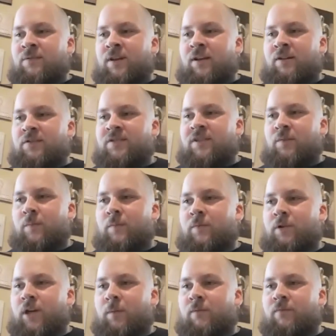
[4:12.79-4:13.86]
do kind of understand where
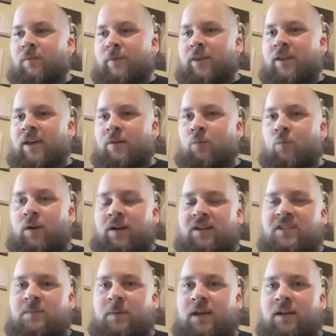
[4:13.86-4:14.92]
people are coming from on that and
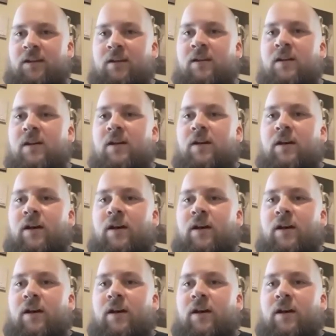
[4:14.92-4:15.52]
wanting expanded.